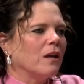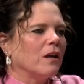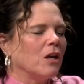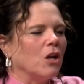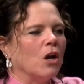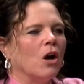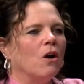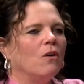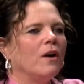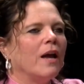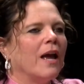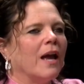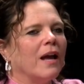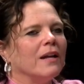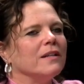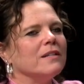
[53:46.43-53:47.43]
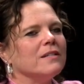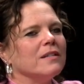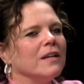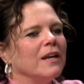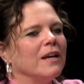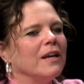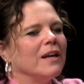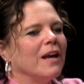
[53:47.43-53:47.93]
You know, and
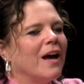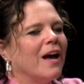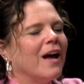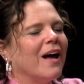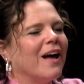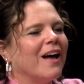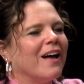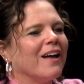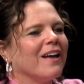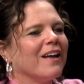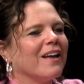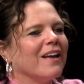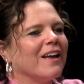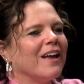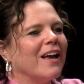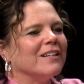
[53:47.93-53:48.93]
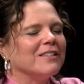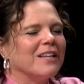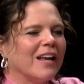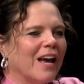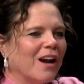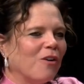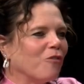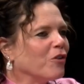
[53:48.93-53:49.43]
as they
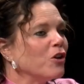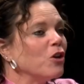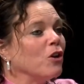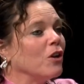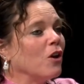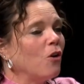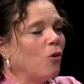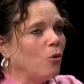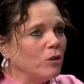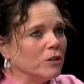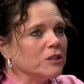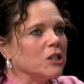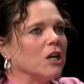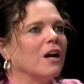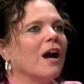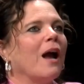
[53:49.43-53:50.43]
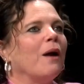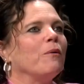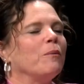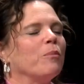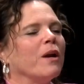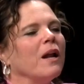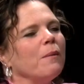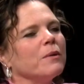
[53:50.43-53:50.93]
got older, I would
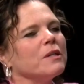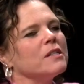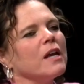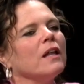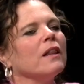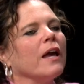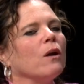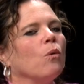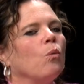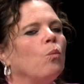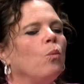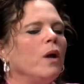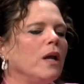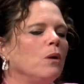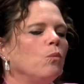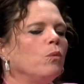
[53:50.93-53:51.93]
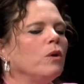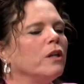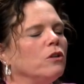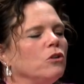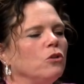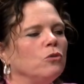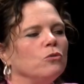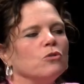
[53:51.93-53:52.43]
bring it up and say, like, when will
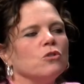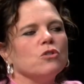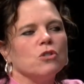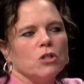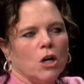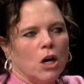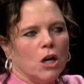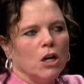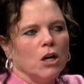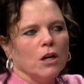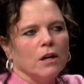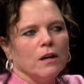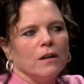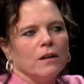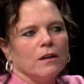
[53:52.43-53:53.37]
you start